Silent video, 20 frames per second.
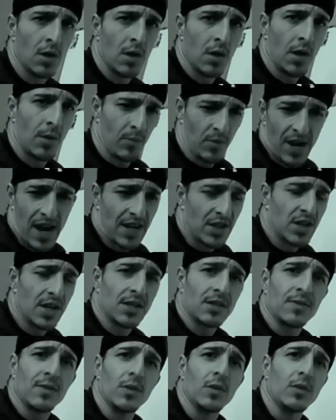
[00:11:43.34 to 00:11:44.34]
and
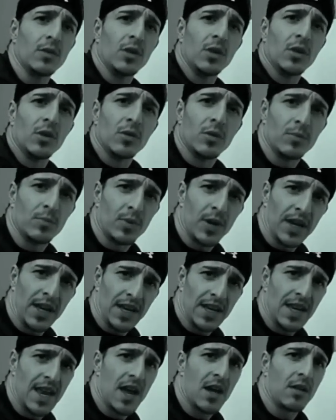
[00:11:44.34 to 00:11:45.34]
digest food, you know, break
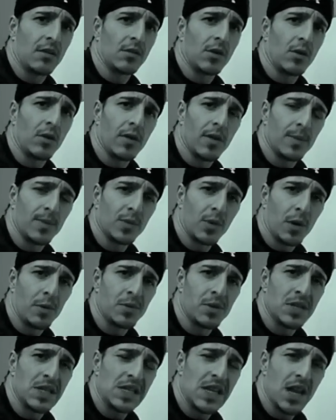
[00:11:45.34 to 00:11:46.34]
it down, go to the
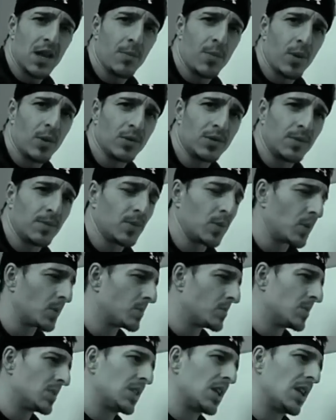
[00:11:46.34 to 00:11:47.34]
absorption state,
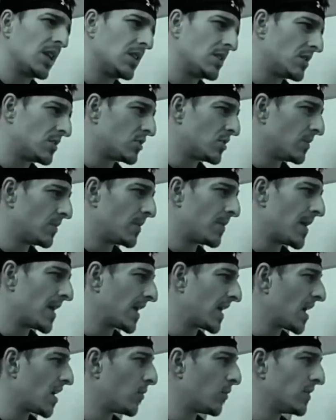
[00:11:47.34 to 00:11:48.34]
post-absorption state, distribute it
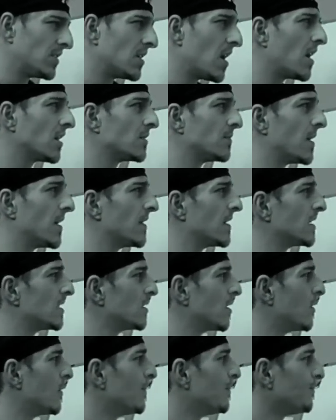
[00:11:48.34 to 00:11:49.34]
back out. We talked about this,
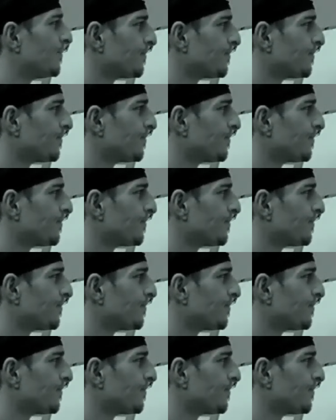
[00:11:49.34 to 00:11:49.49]
so